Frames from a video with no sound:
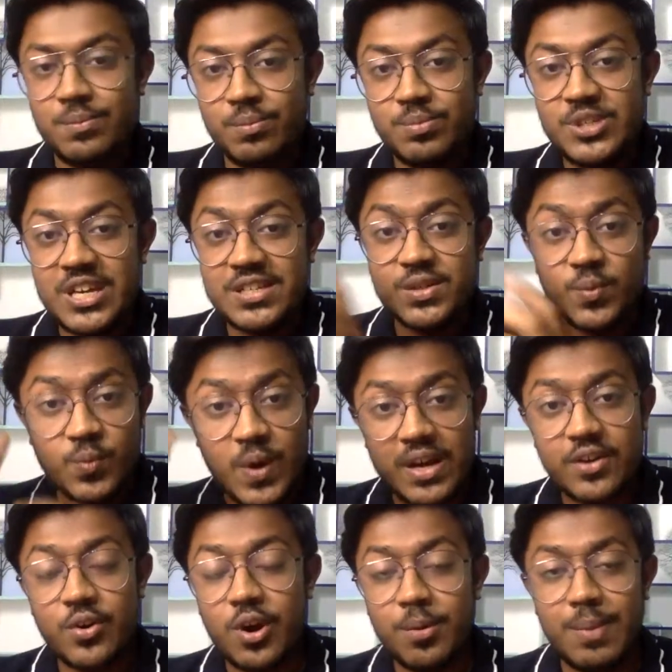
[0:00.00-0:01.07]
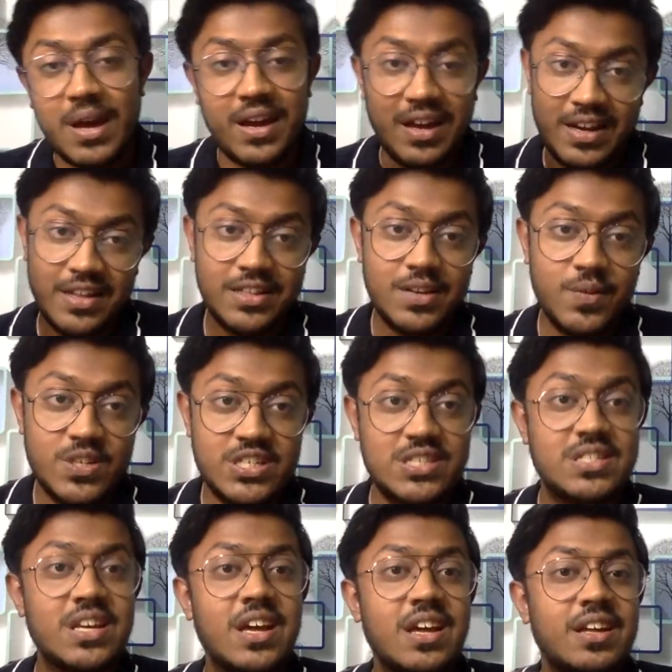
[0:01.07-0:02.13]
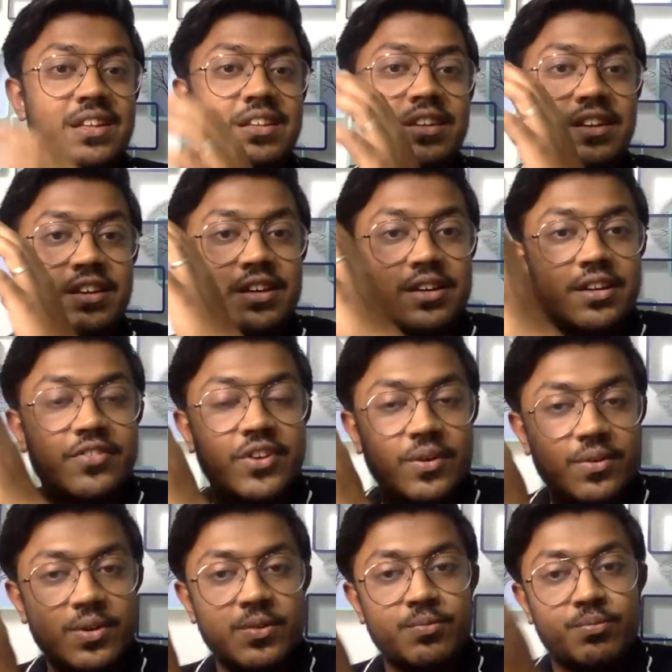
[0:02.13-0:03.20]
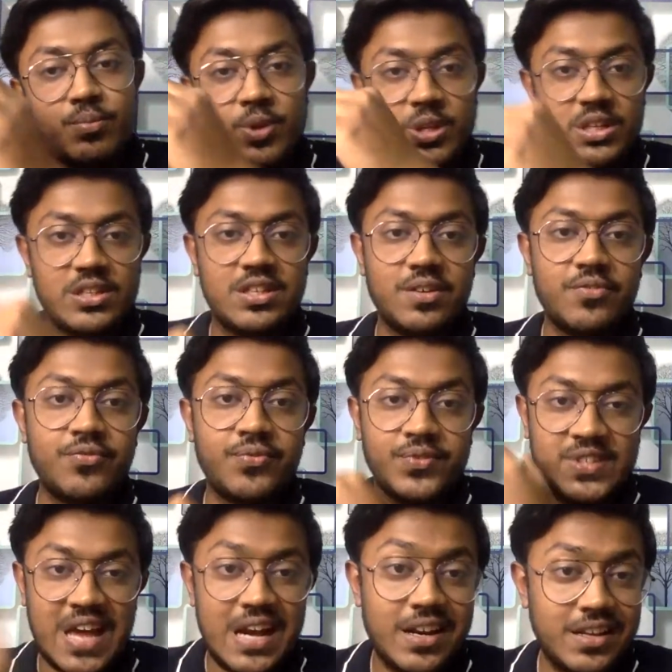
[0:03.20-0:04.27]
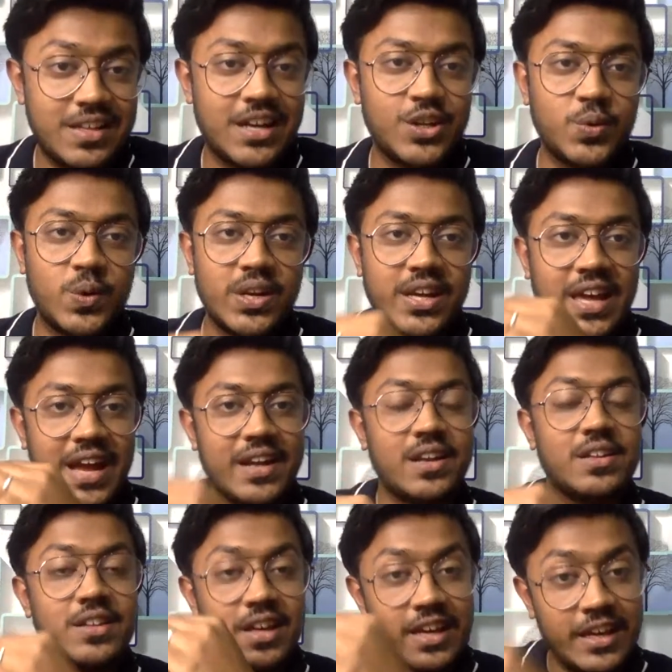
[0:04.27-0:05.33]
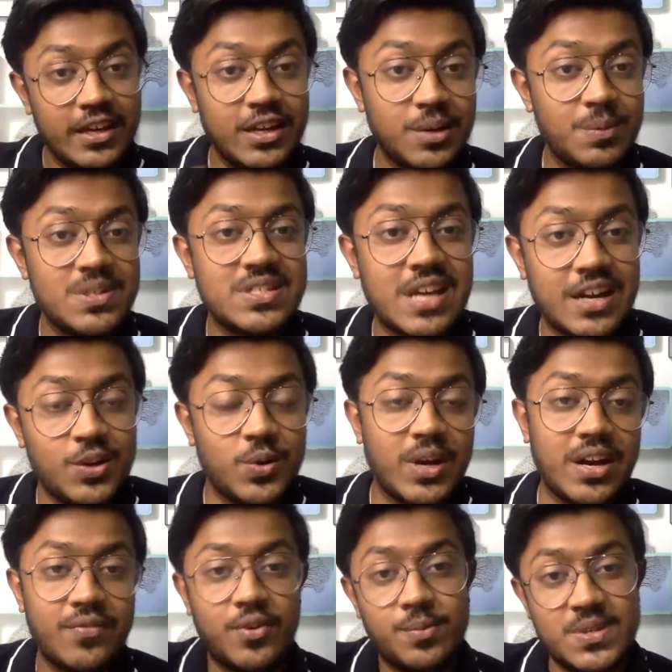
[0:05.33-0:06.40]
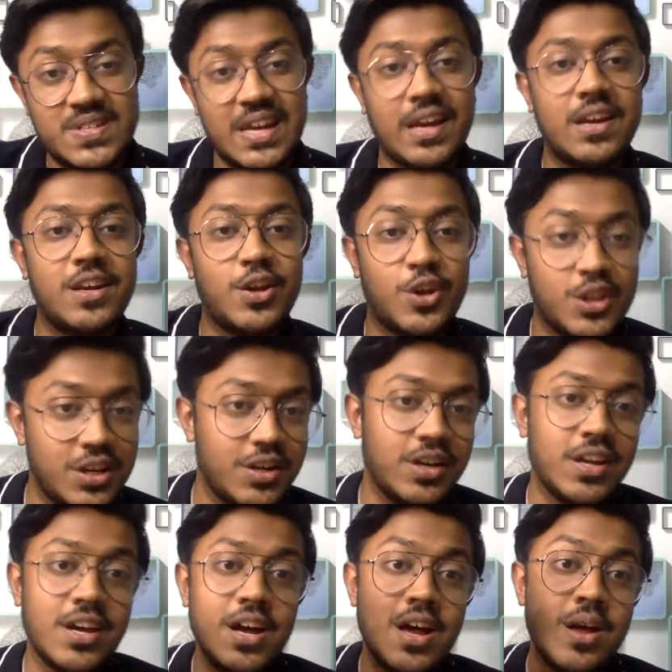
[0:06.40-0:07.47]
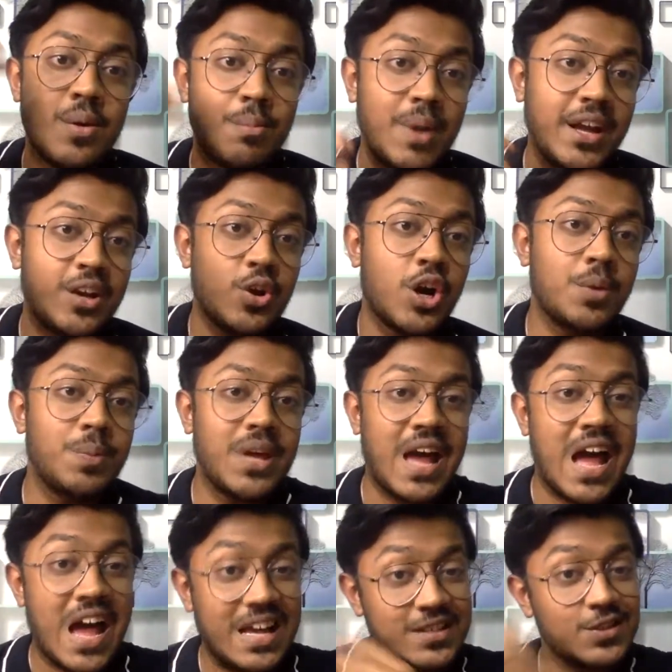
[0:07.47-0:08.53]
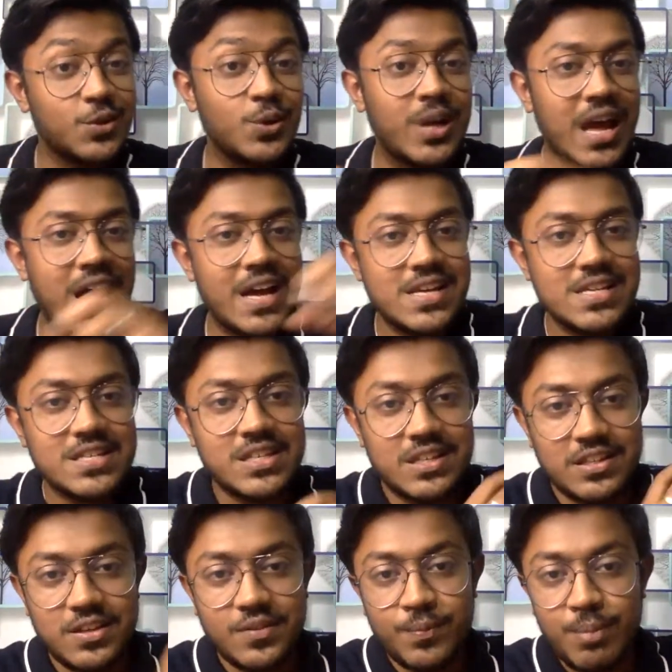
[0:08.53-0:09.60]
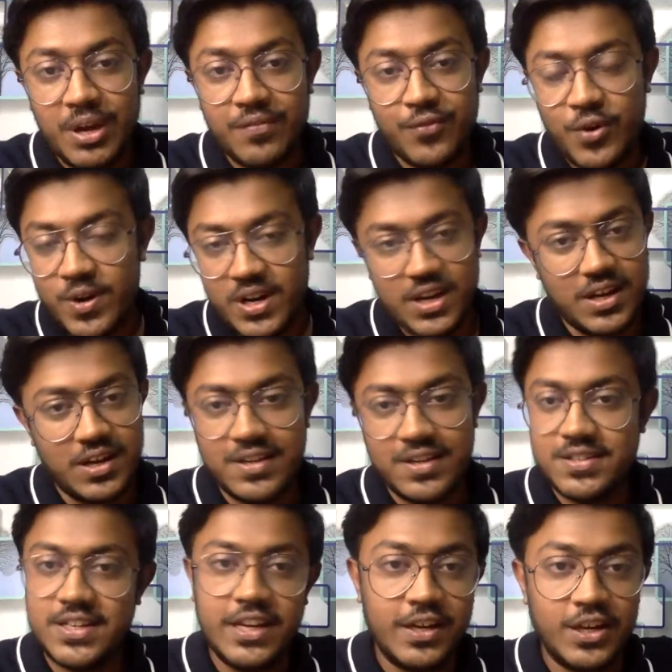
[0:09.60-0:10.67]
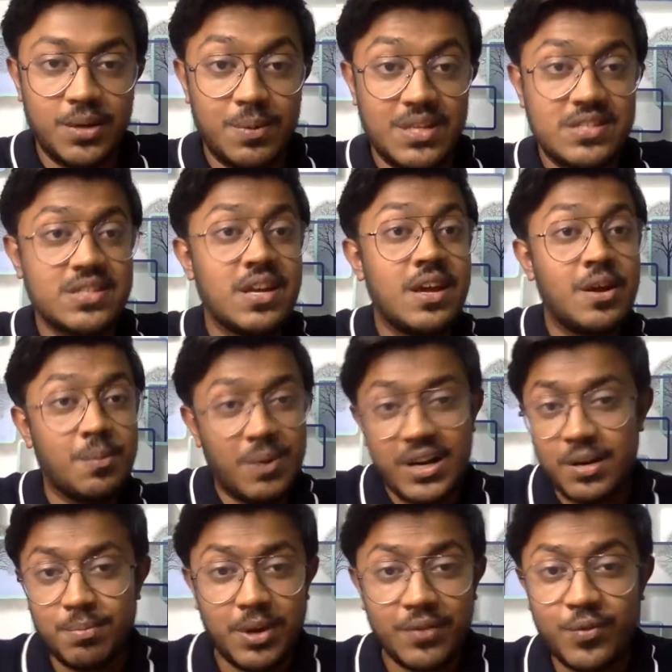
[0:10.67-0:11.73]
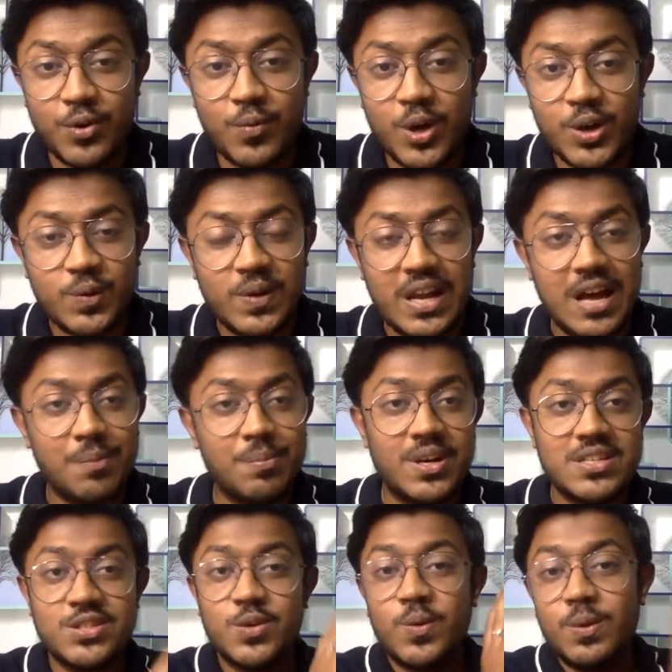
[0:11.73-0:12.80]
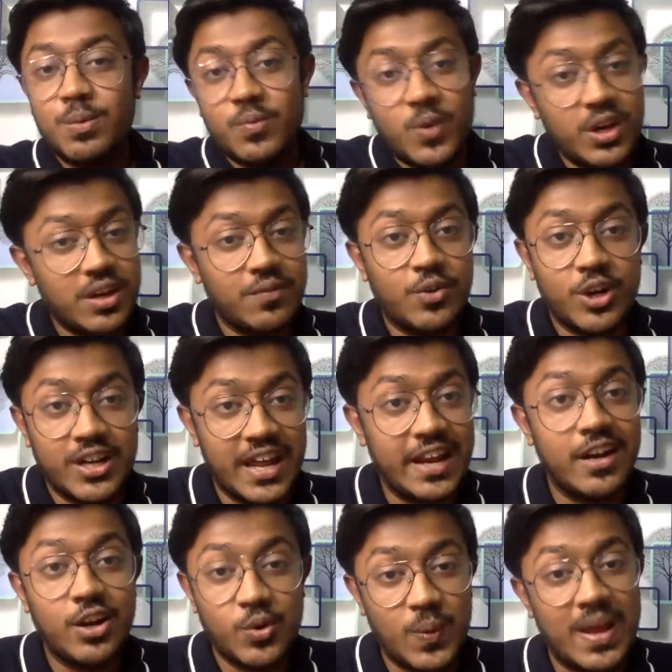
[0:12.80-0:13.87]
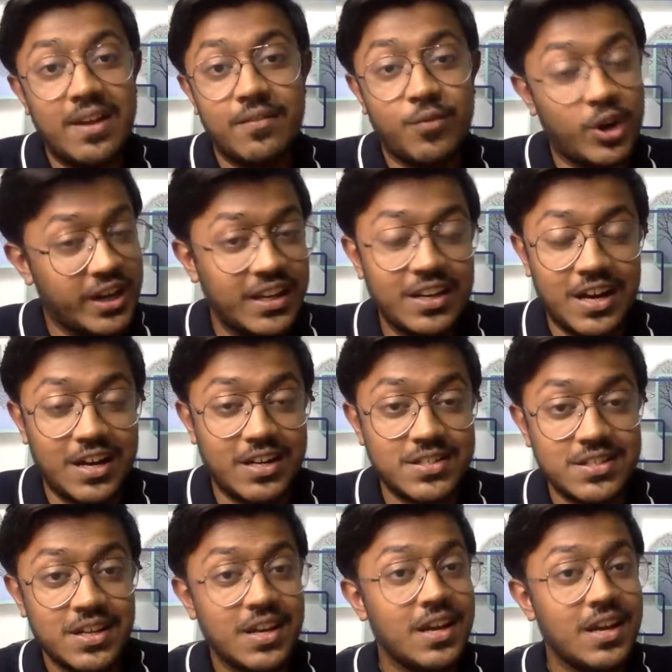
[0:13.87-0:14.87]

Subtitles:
Just one drawback, another, which is the salary that you will get, the increments that you get from the second year or third year might not be as good as the Big Four increments. But in Big Four, what you will happen is you will be working for 10, 12, 14 hours.